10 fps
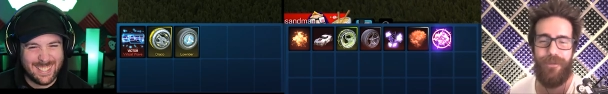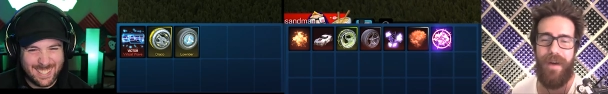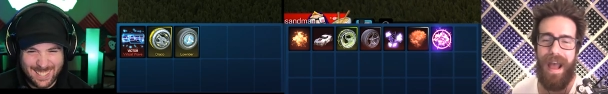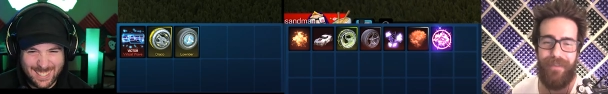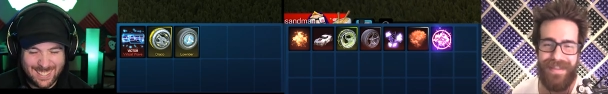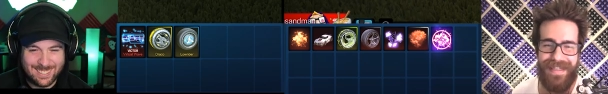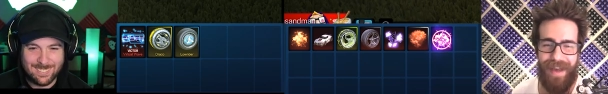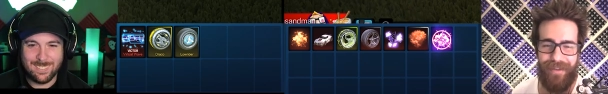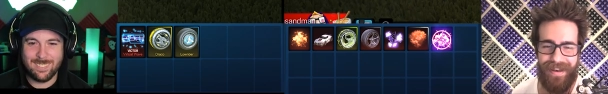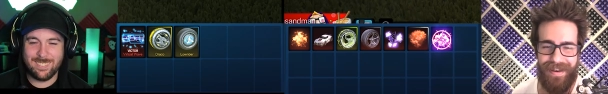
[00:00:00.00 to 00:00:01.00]
Speaker 1: five, and
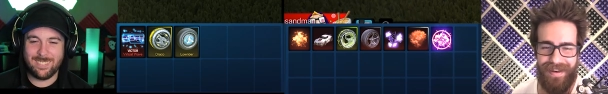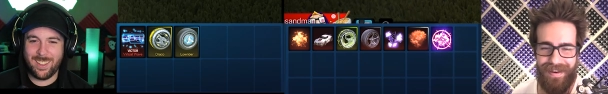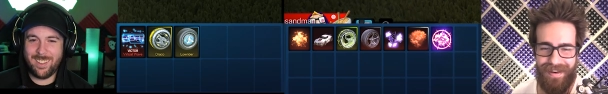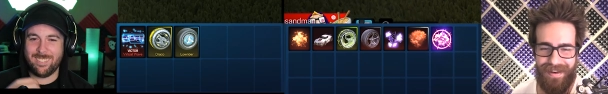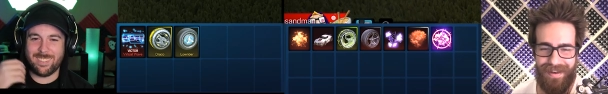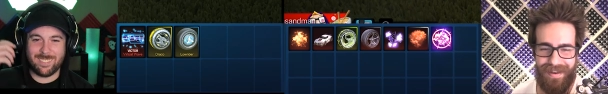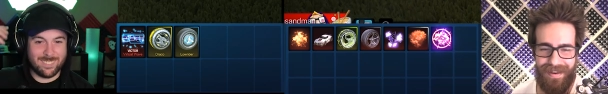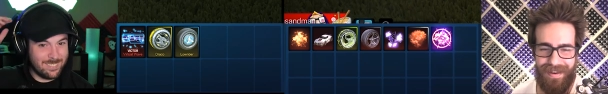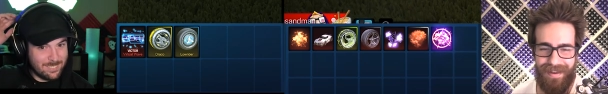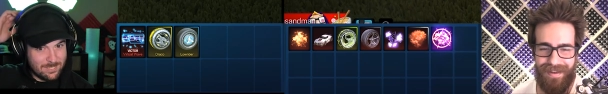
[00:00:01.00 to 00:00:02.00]
seven.
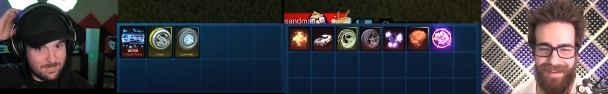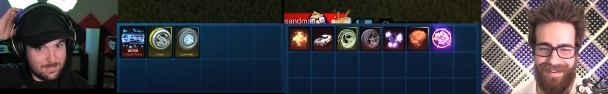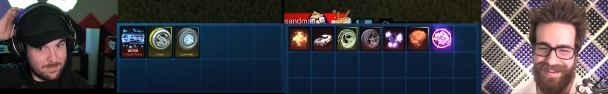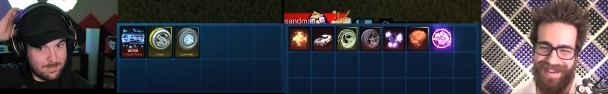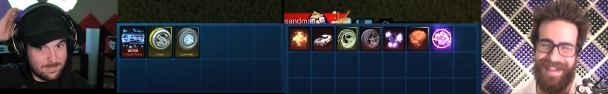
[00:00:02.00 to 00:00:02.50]
Seven.